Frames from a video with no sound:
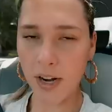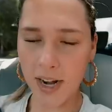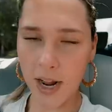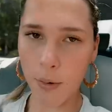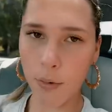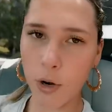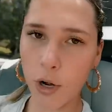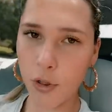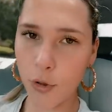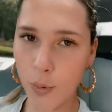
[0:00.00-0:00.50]

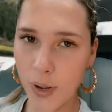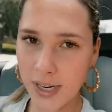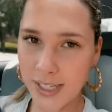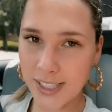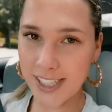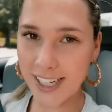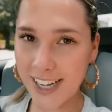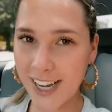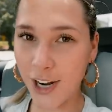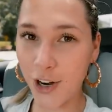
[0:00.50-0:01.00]
now we're on the way to
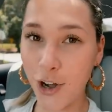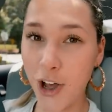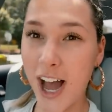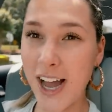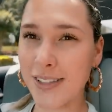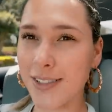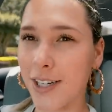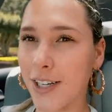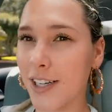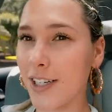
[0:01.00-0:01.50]
see Carol
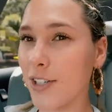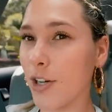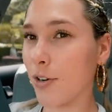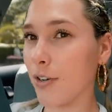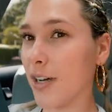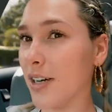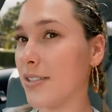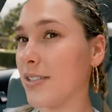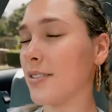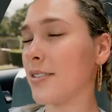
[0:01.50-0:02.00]
at Dunkin'
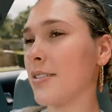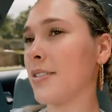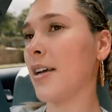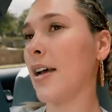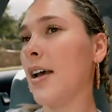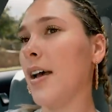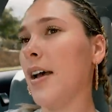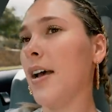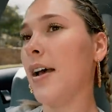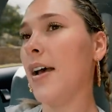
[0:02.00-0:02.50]
Donuts.
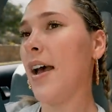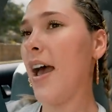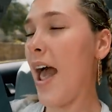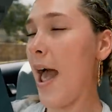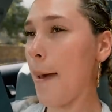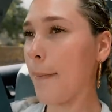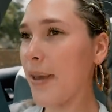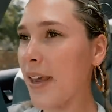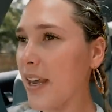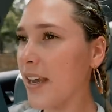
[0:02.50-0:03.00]

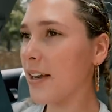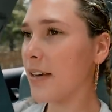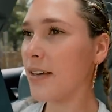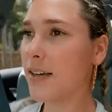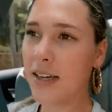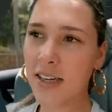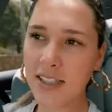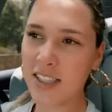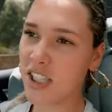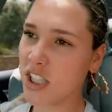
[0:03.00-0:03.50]
Emmy
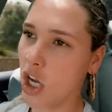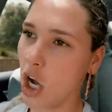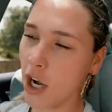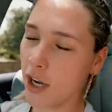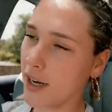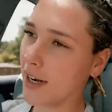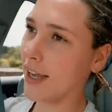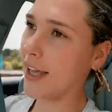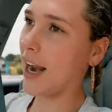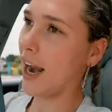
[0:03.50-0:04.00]
is not gonna get